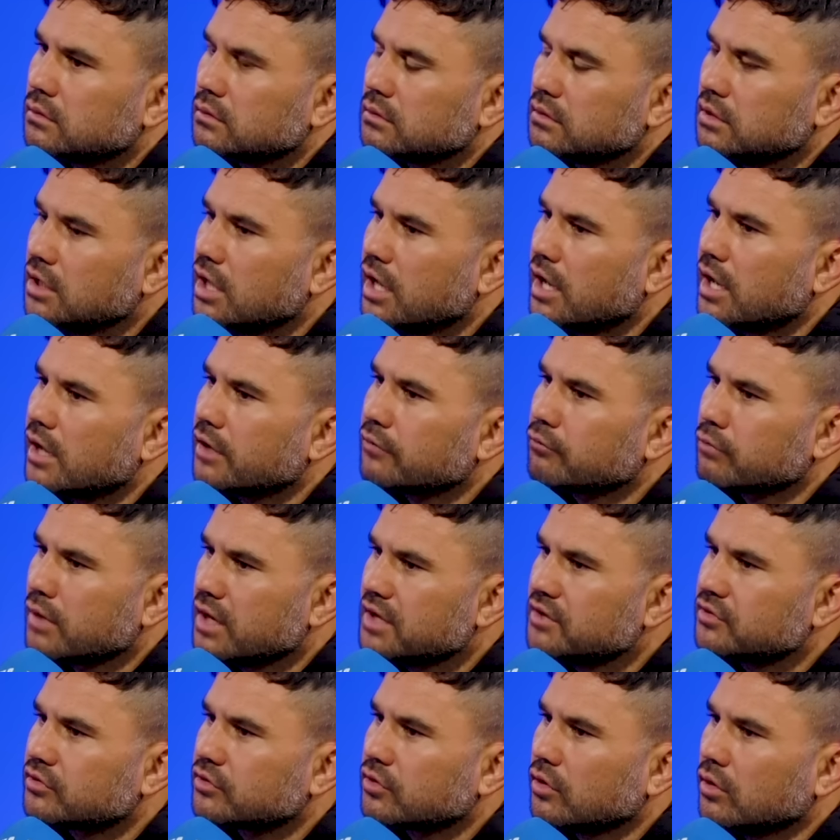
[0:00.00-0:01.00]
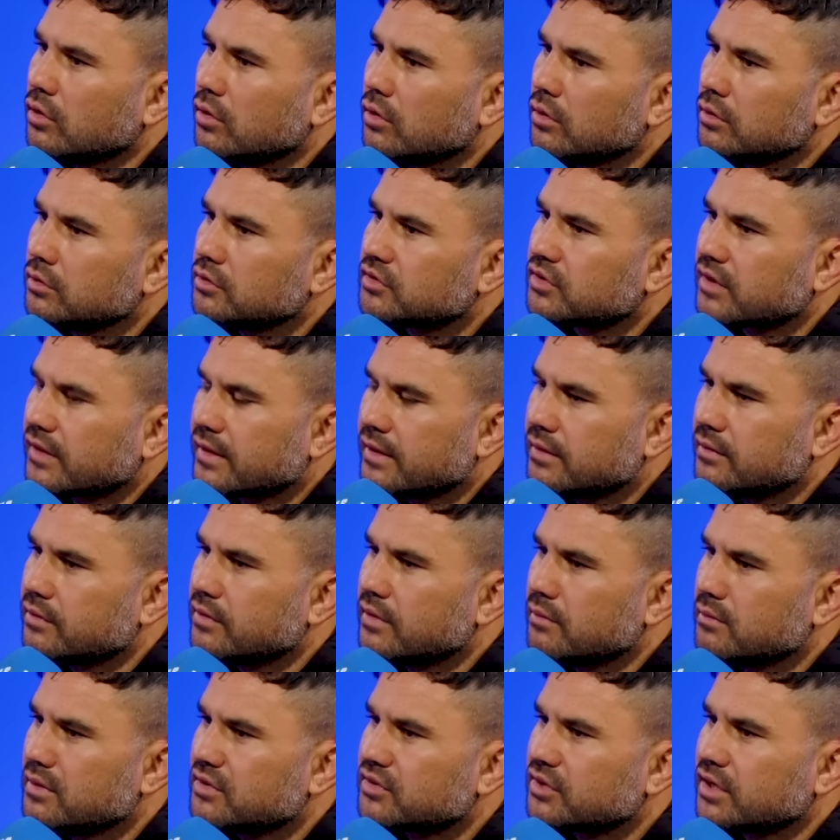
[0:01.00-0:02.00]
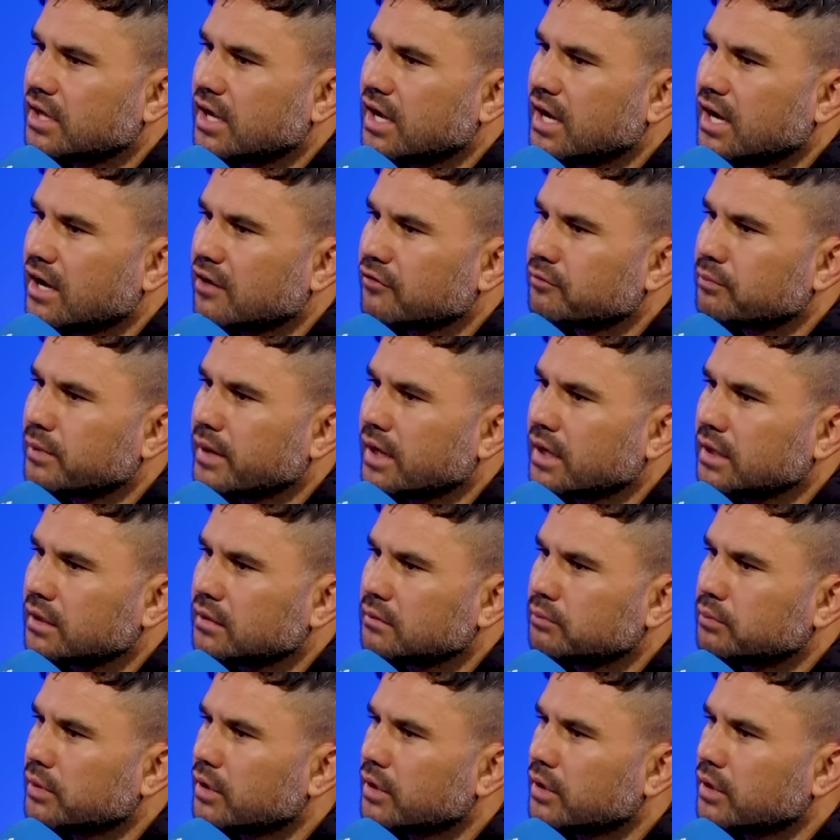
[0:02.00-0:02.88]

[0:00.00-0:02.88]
Yeah, Ren's gone, so they're missing a halfback.